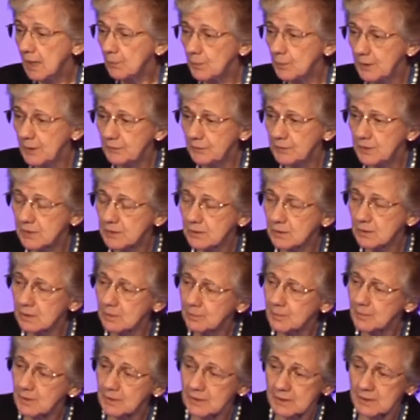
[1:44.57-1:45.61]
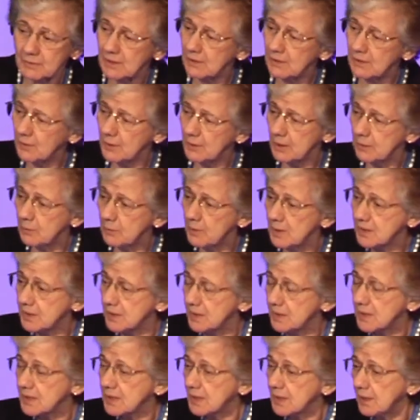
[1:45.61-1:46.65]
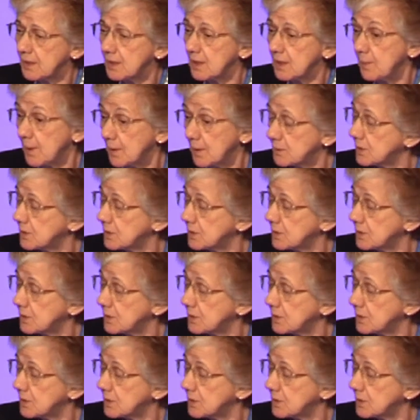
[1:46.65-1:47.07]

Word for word: and we've determined in a very recent study